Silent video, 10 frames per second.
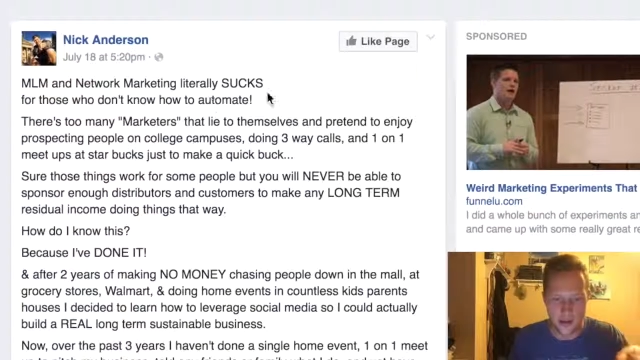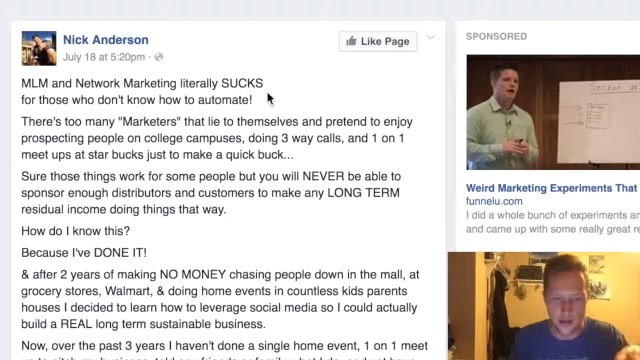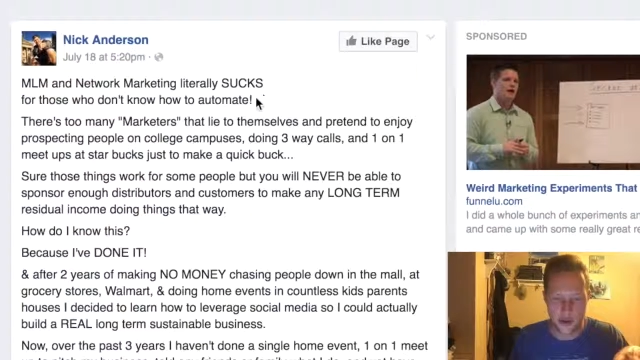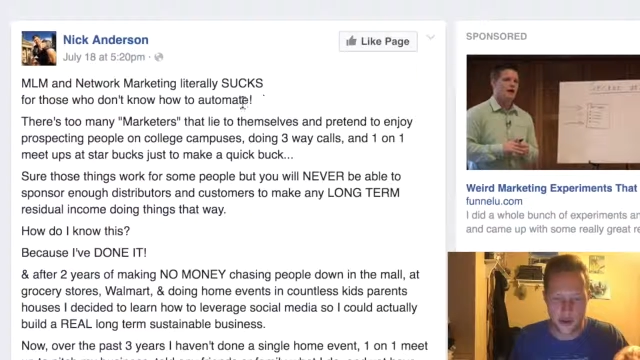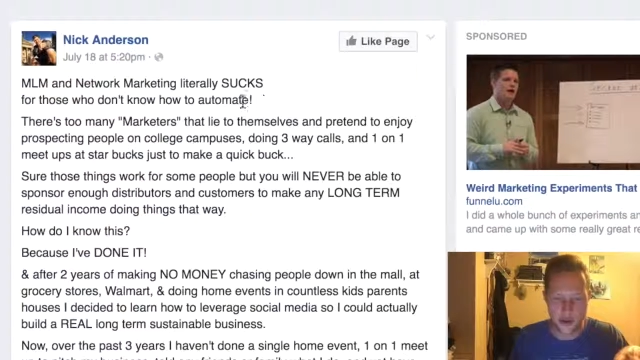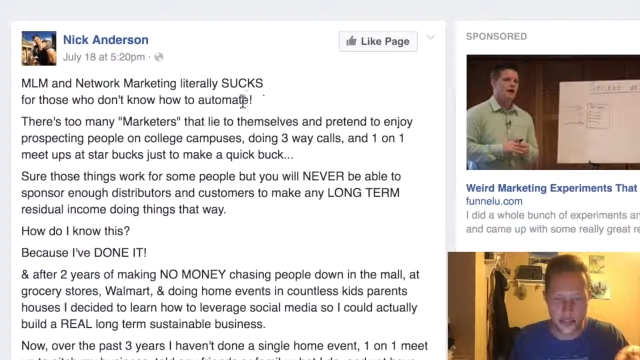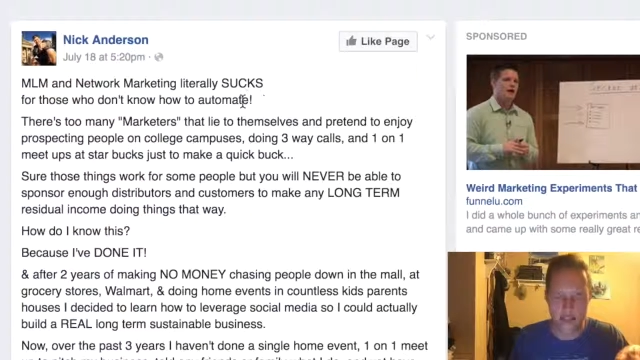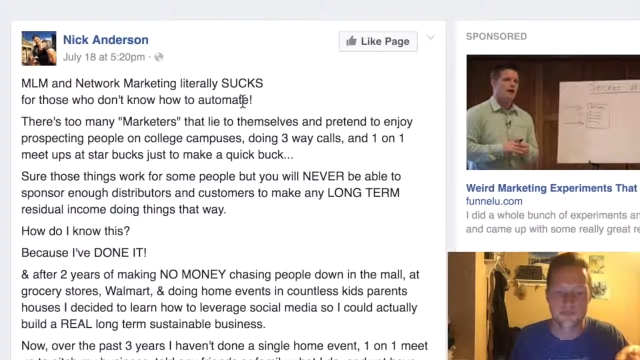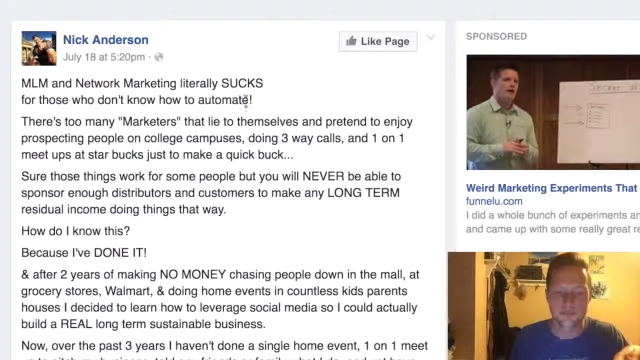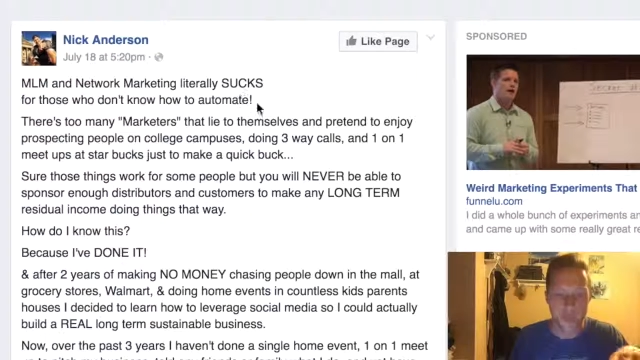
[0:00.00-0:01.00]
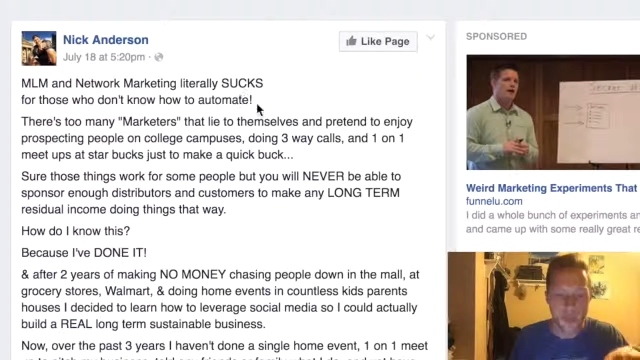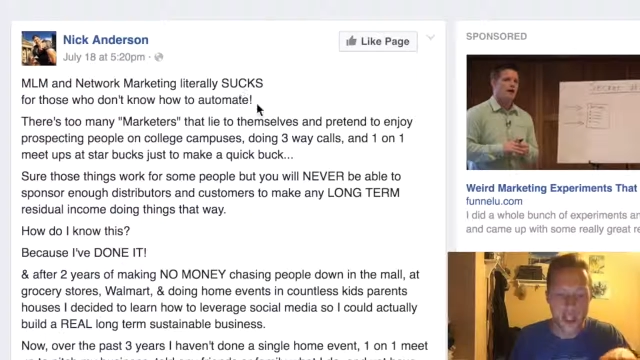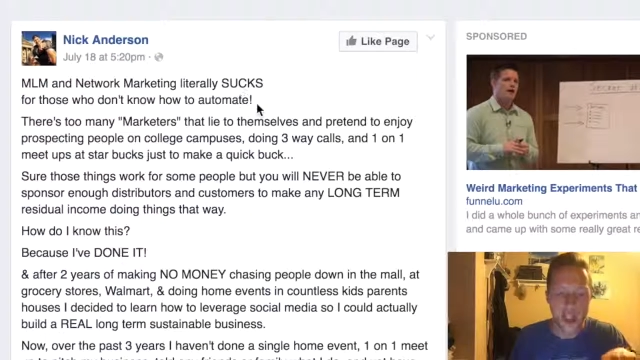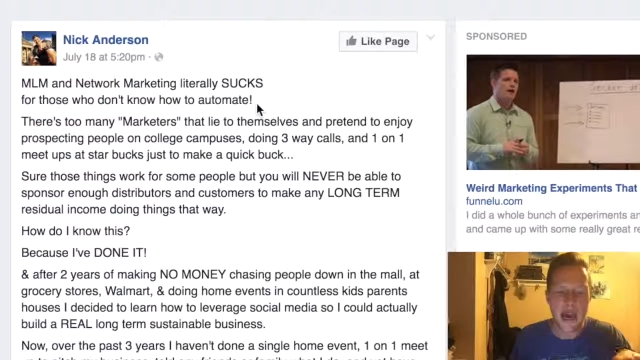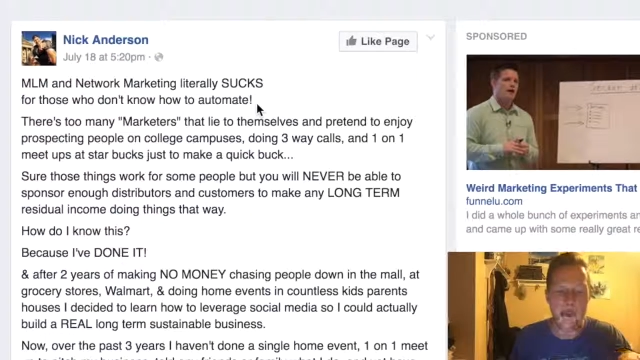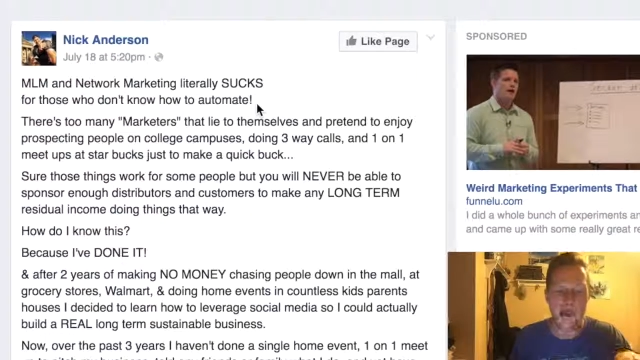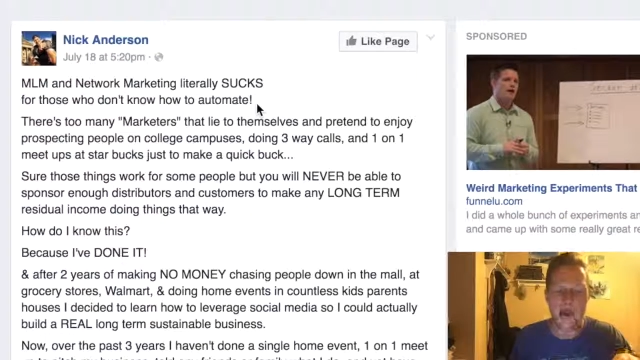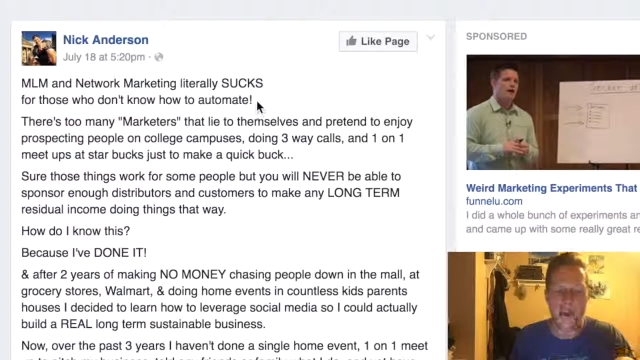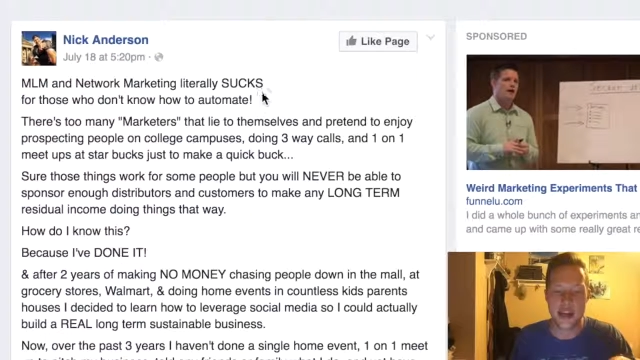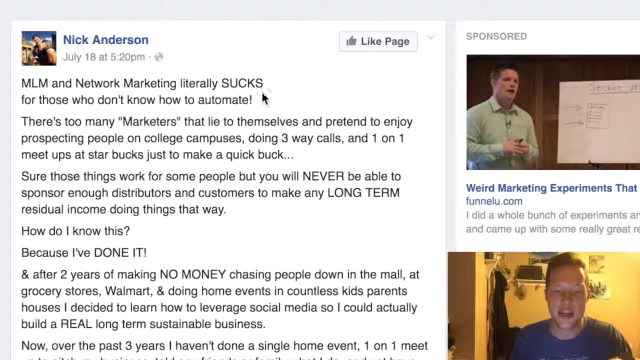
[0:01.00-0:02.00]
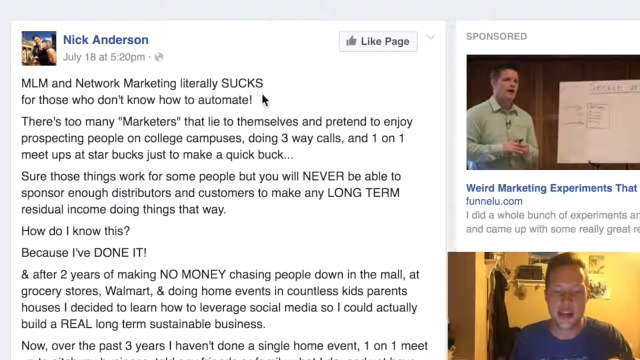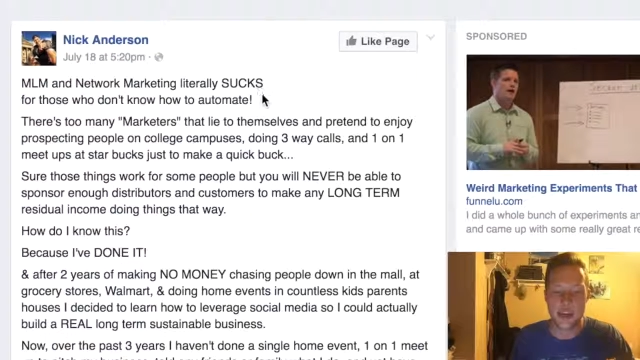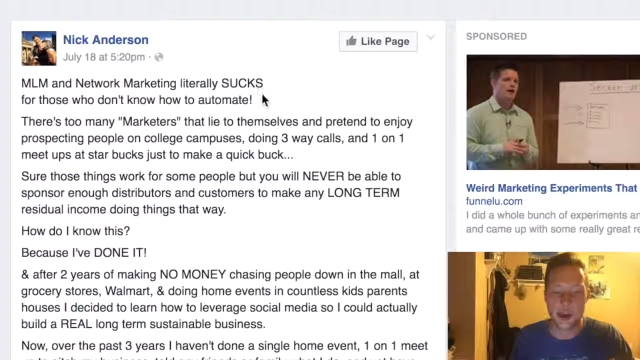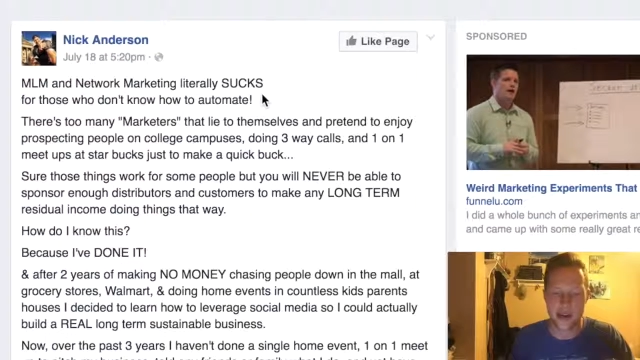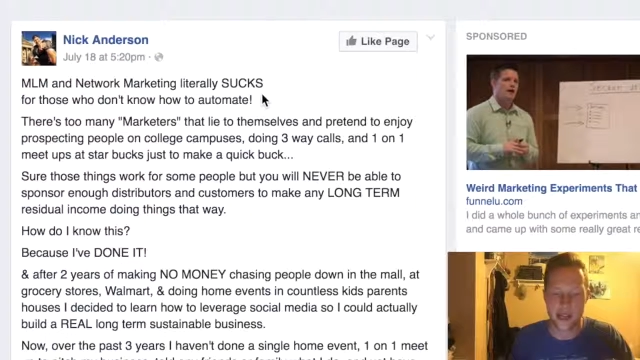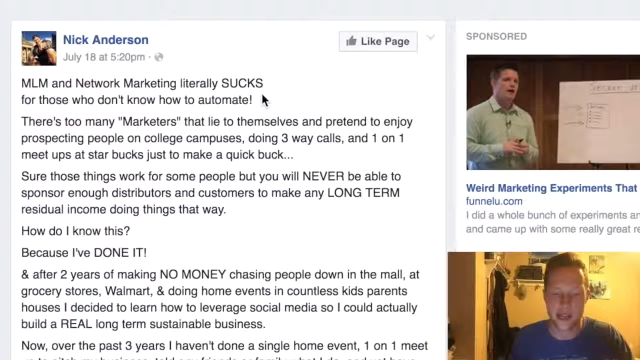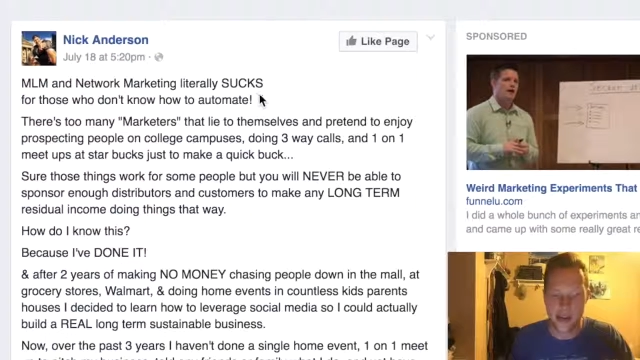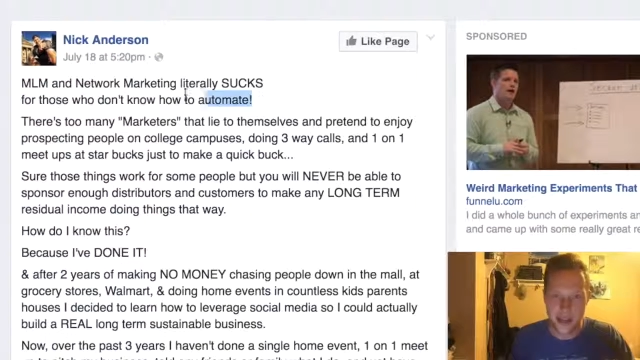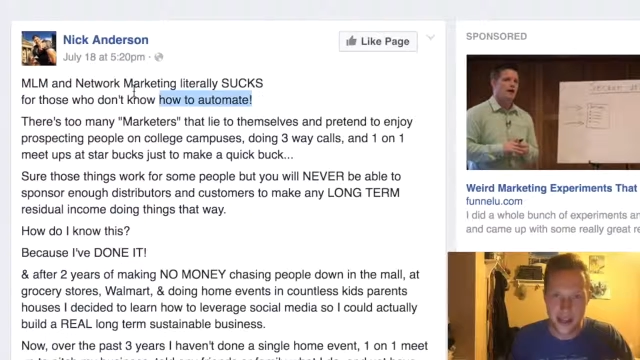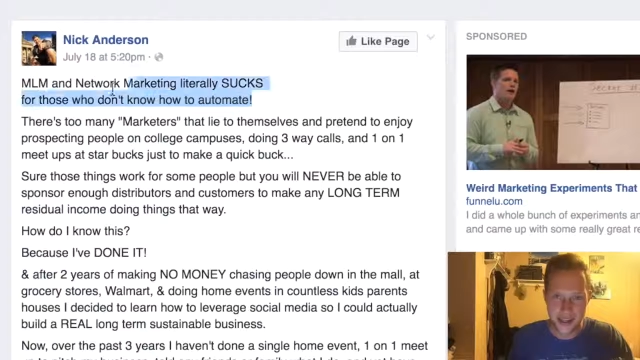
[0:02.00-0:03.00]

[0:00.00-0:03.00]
So you're gonna see MLM and network marketing